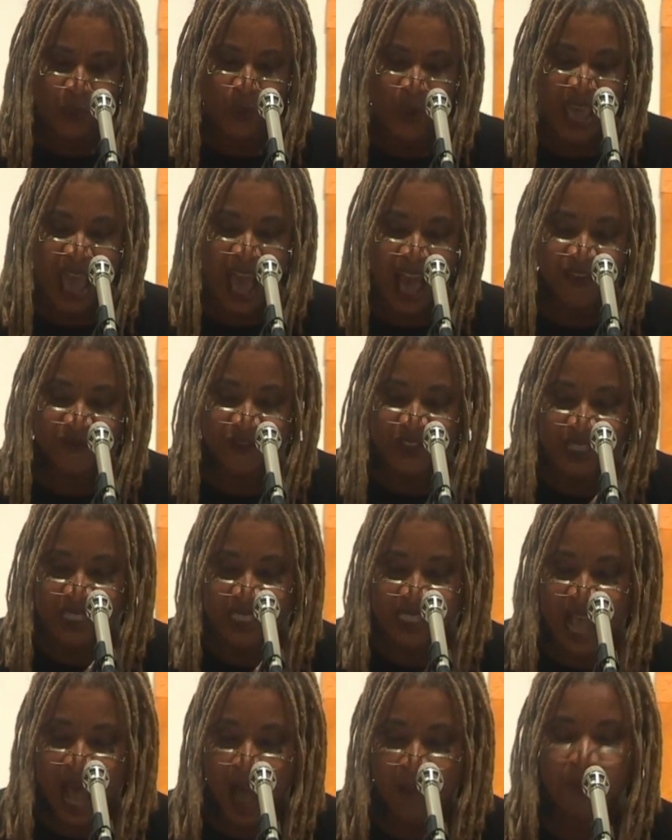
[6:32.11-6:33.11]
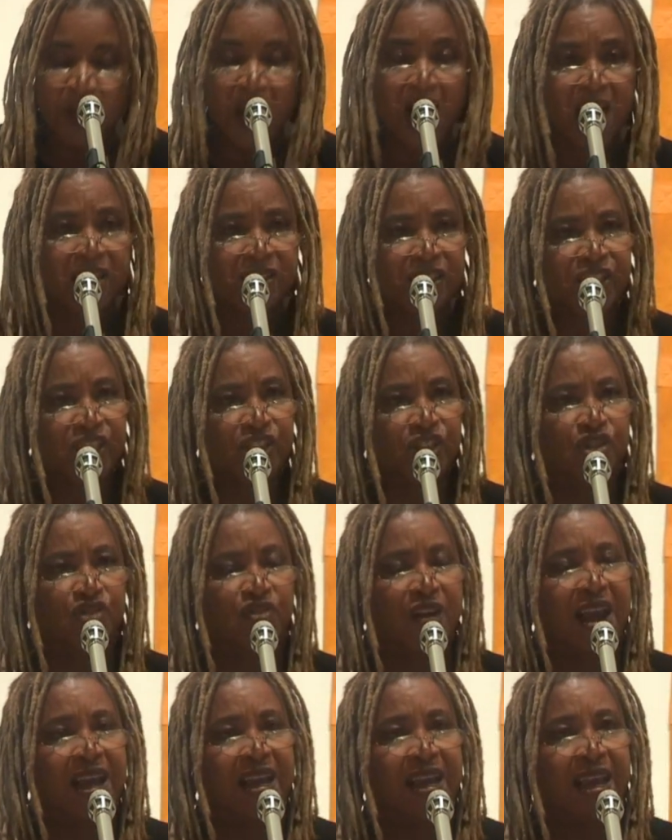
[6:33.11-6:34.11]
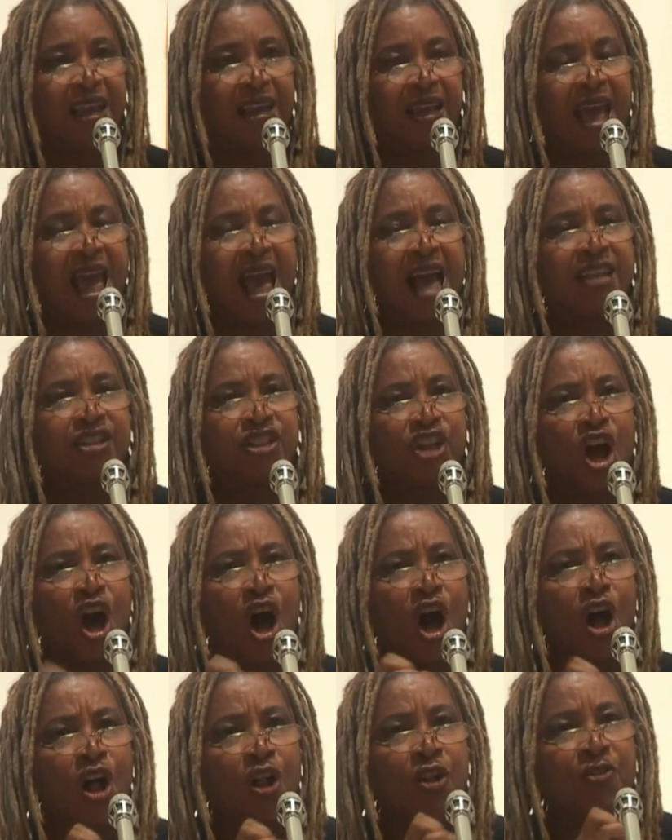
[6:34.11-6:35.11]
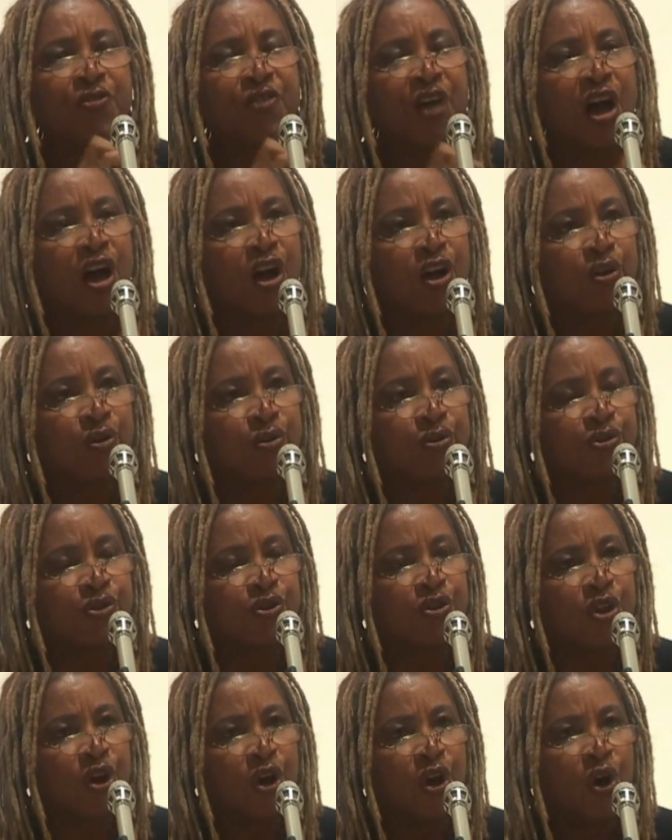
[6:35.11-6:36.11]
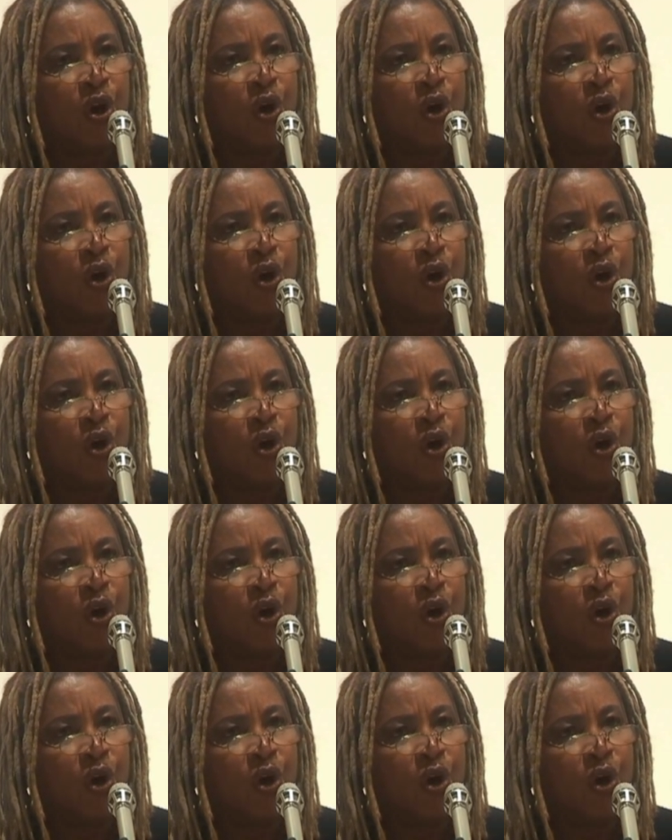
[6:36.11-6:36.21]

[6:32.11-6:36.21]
we have to stop concentrating and to hold those